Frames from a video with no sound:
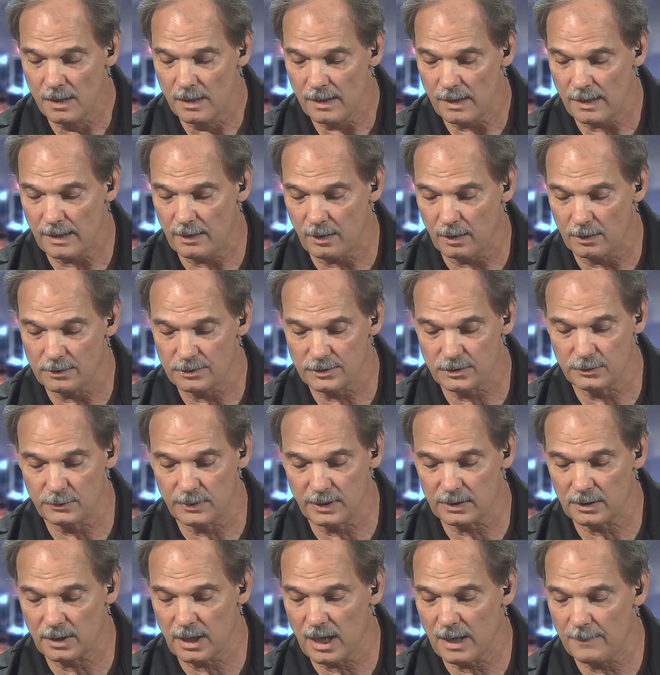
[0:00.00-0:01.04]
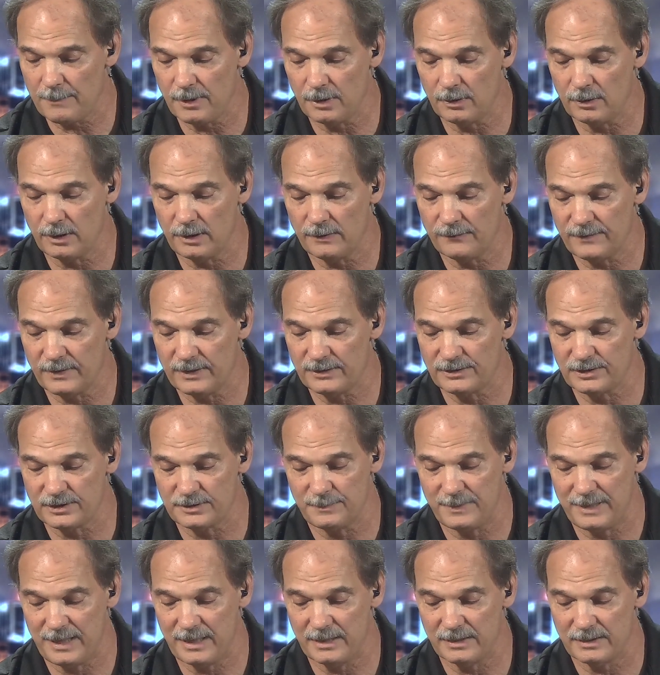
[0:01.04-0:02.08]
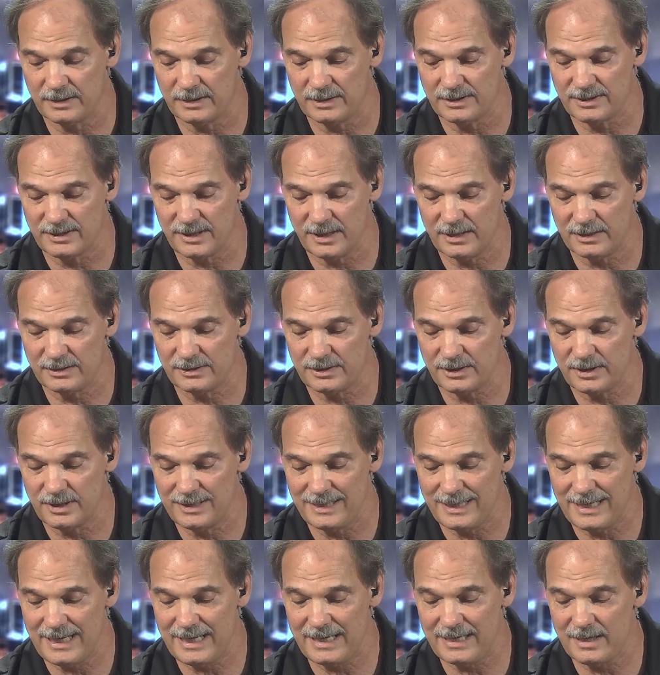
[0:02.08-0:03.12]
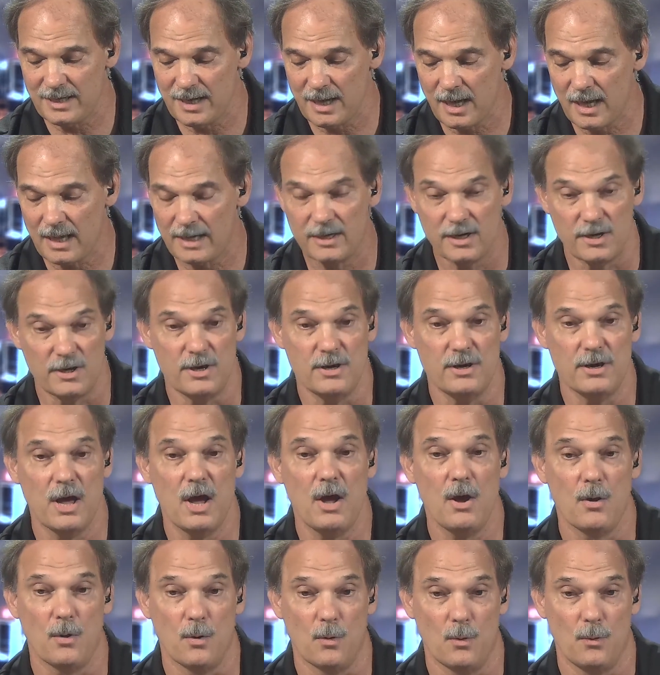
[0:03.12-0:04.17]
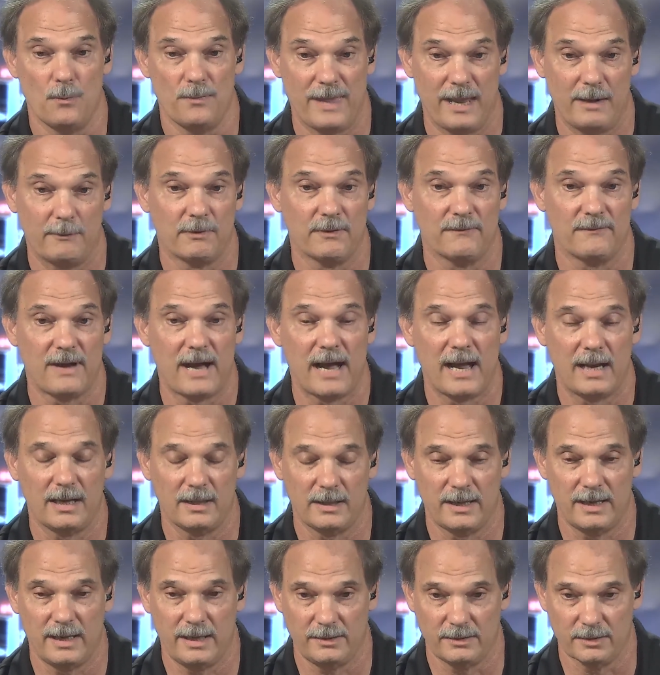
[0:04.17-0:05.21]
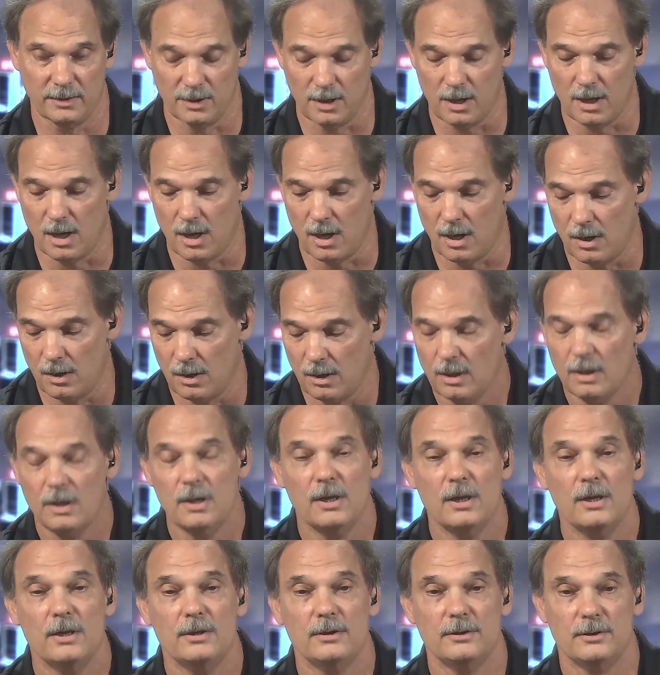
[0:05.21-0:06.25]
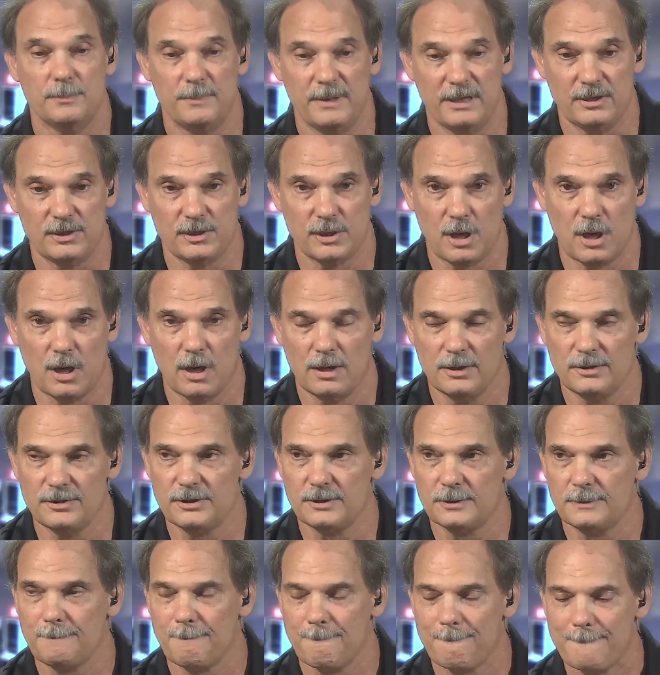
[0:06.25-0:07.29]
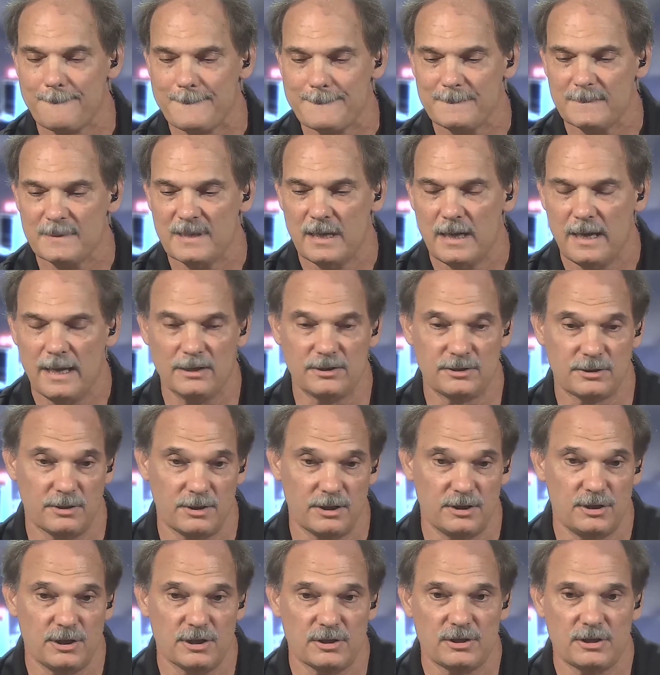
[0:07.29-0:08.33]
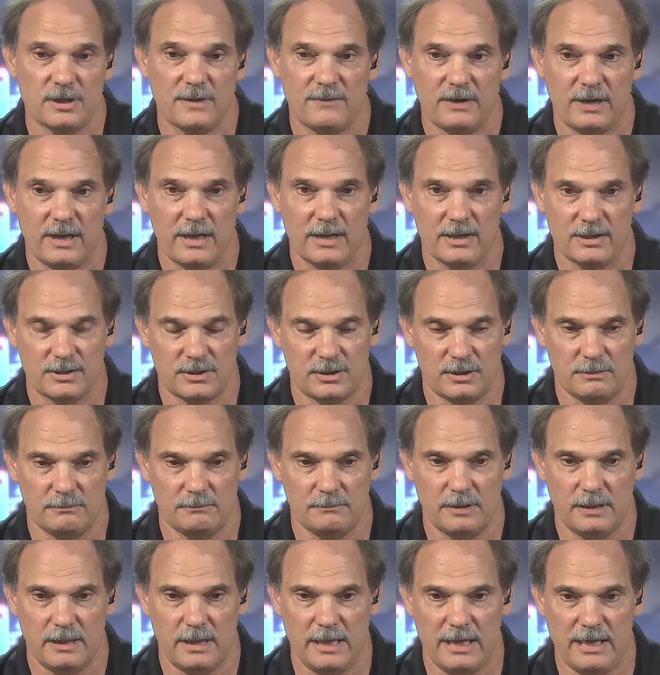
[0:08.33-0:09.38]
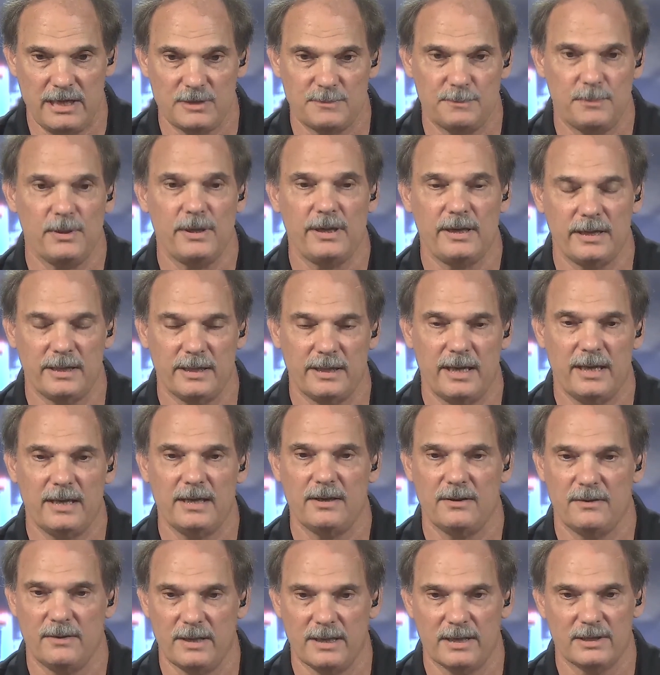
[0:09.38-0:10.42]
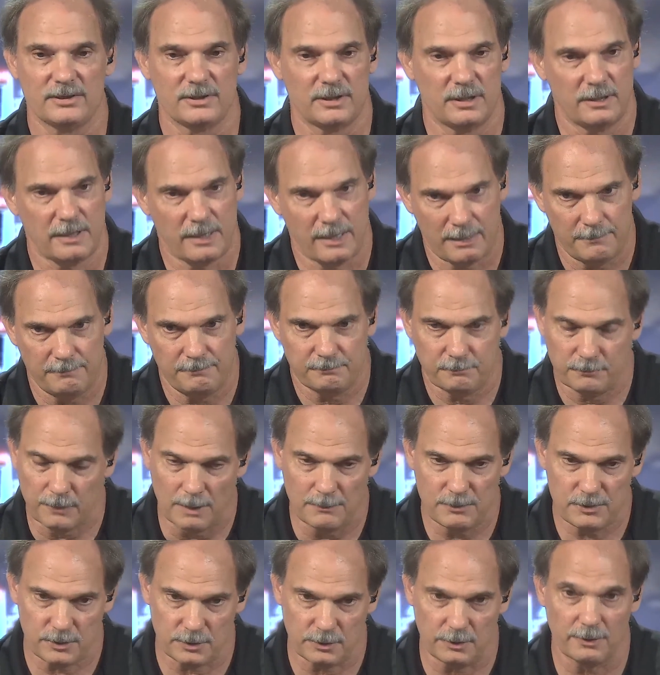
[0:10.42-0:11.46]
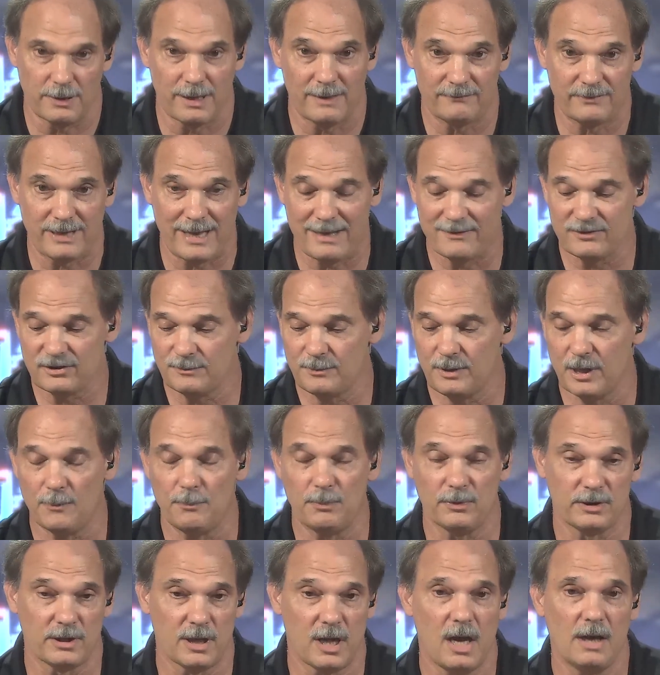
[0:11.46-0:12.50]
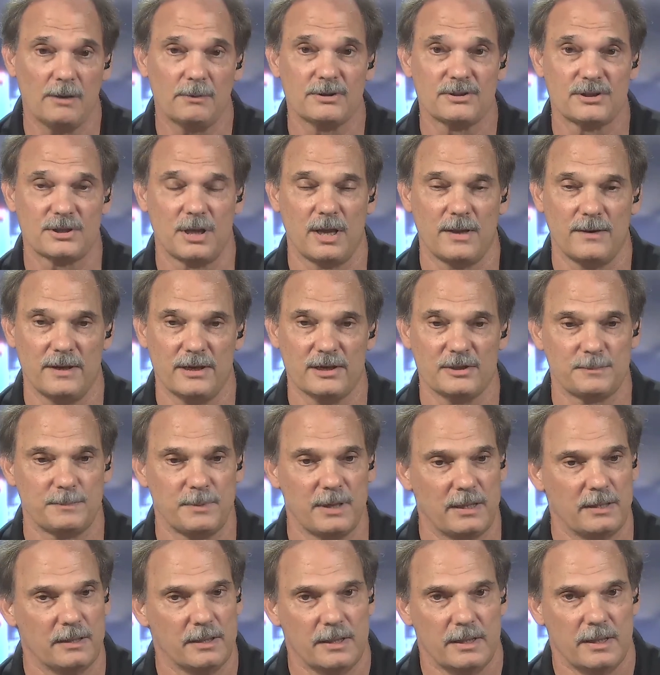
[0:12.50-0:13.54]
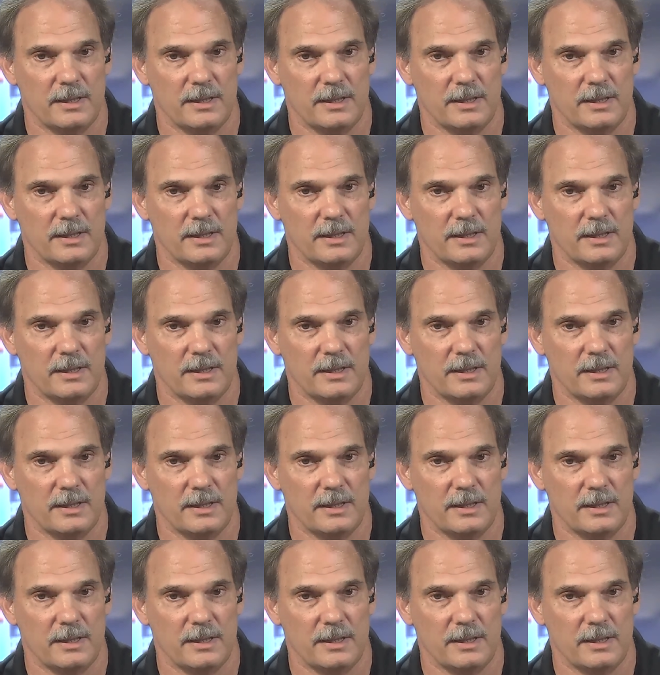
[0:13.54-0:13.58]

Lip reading: and are strict liability offenses, meaning that the citizen need not know they were violating the law to be charged. And so the gist of it is he's putting an end to this, and I'm sure he'll have to have some help with Congress on this, but